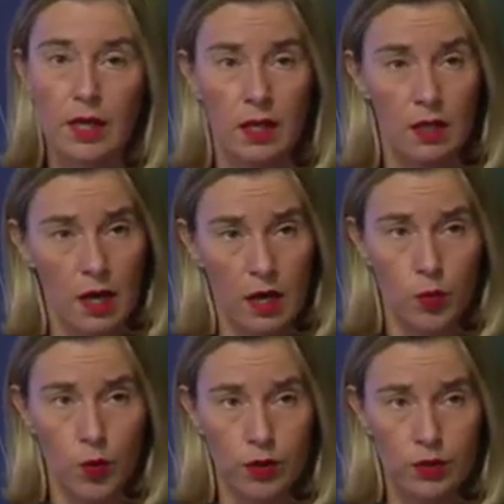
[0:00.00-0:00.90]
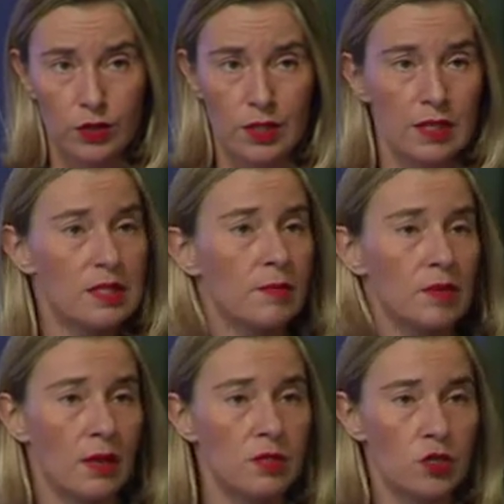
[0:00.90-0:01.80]
in the Arab world that
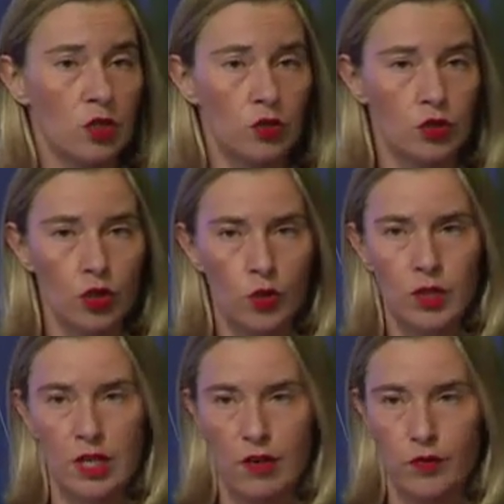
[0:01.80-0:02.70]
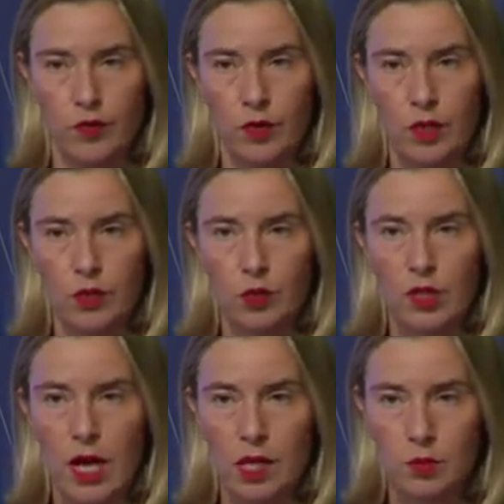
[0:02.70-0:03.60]
sometimes is not known enough to
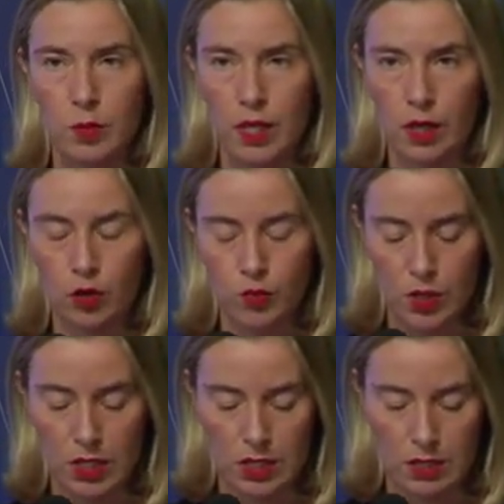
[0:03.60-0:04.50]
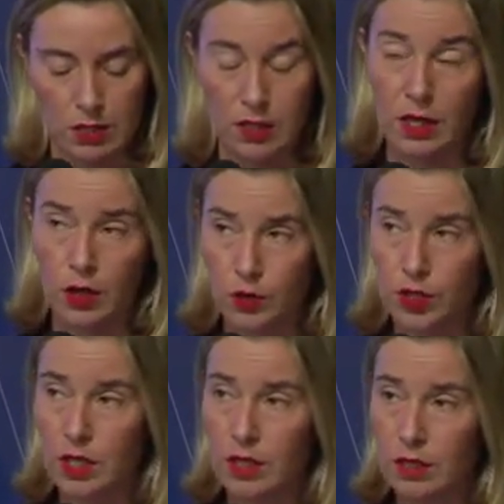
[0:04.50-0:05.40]
the Arab-speaking communities,
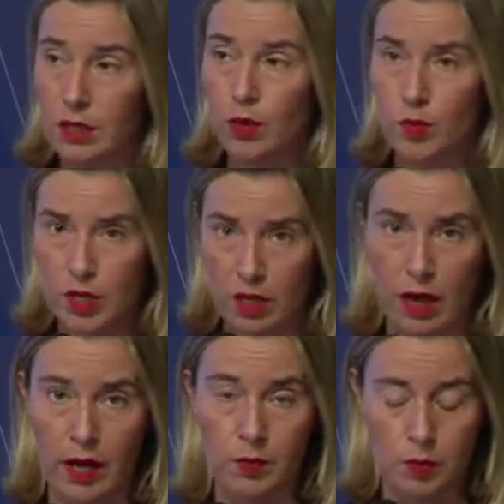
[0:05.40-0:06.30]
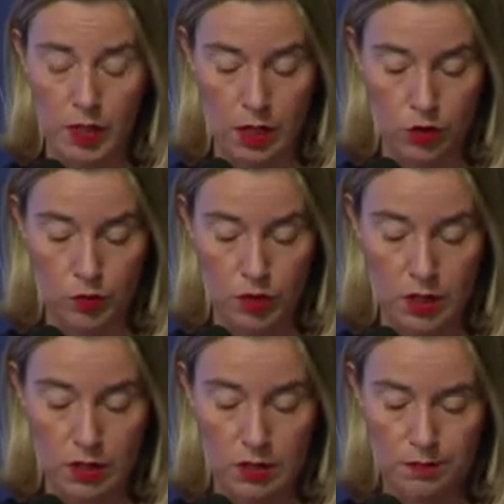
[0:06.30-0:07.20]
including the European Arab-speaking
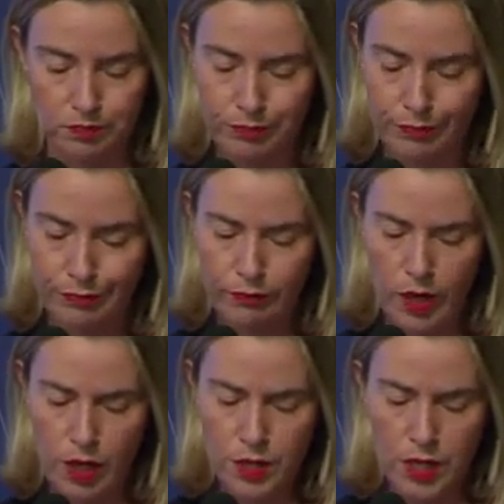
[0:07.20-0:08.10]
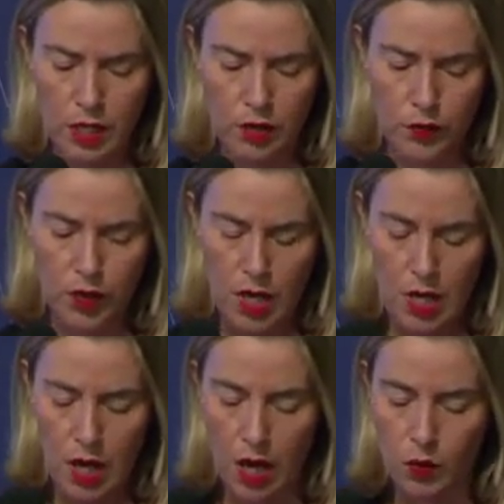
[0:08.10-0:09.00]
communities. I think of
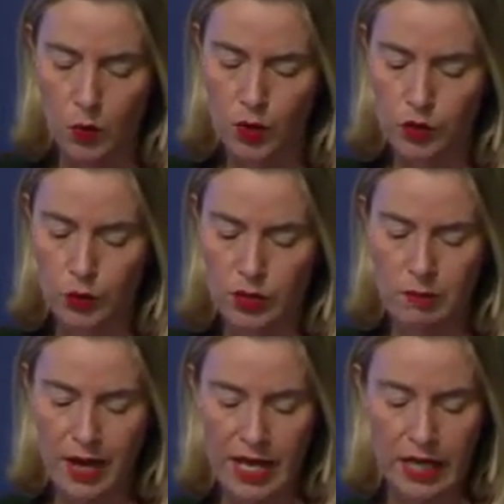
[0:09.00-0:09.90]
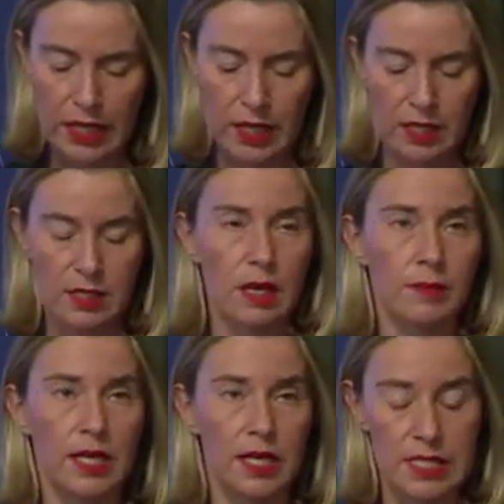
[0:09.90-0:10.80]
our work to demine and
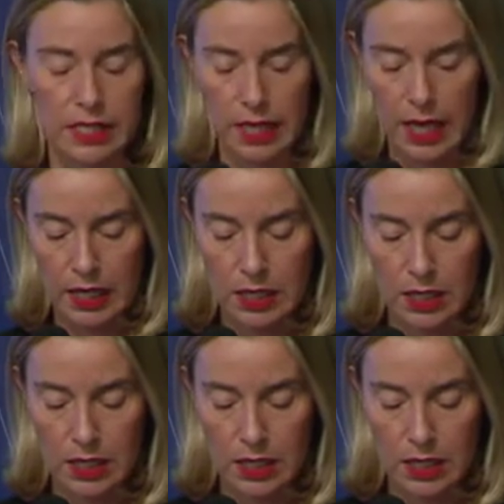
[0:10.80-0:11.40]
stabilize Iraq,